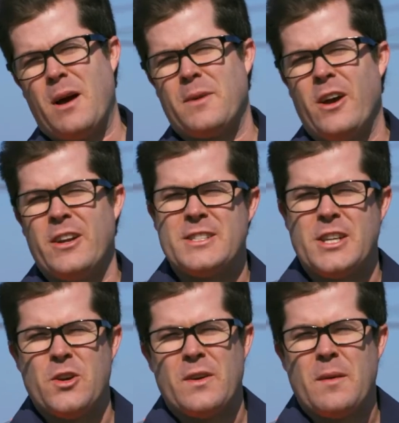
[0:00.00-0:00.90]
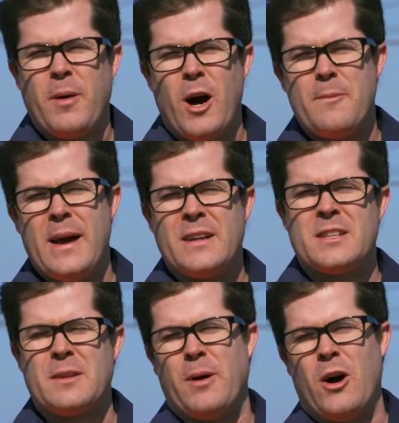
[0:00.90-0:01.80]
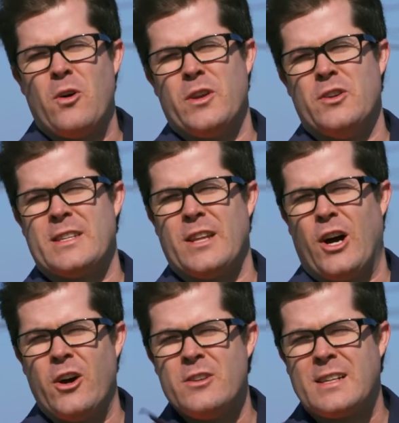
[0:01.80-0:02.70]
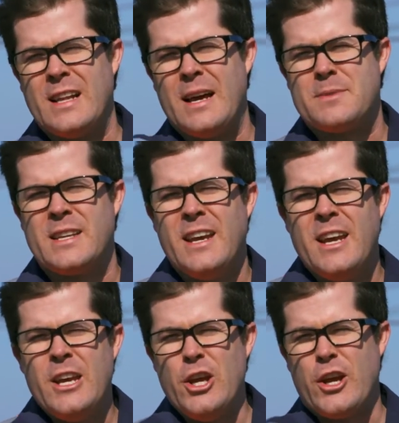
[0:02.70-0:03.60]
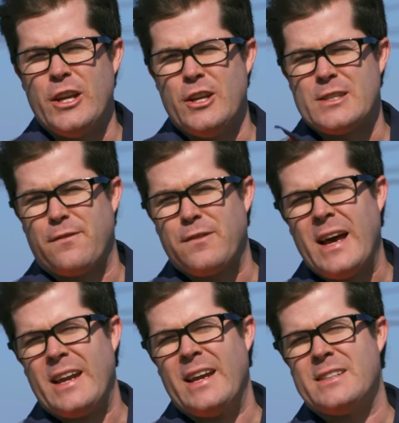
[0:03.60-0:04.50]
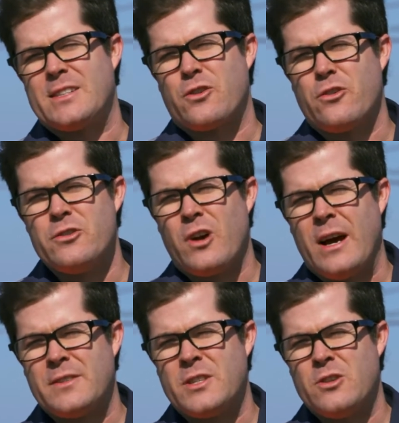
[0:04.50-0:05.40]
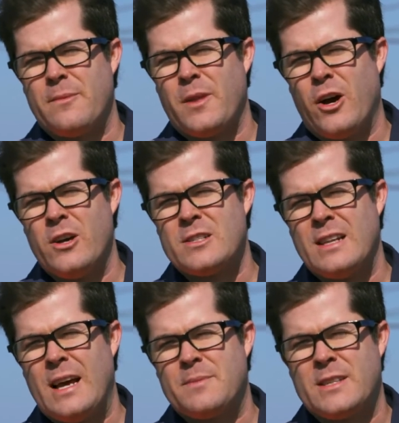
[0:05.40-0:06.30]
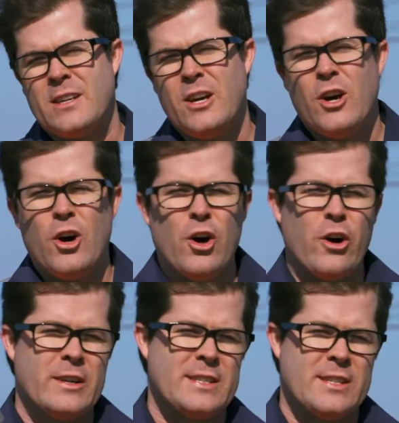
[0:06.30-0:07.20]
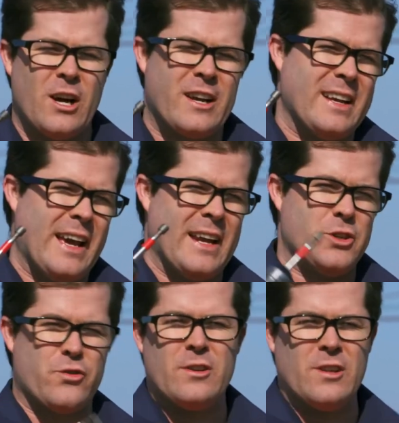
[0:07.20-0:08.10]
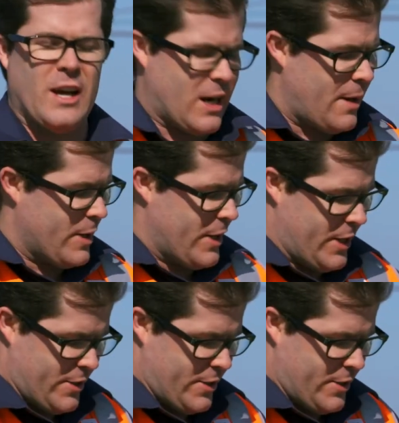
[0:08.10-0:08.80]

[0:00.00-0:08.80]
I'm going to secure the pole mount to the pole using the hose clamps. You can use a flathead screwdriver to do up the hose clamps, or a socket and a drill like I'm going to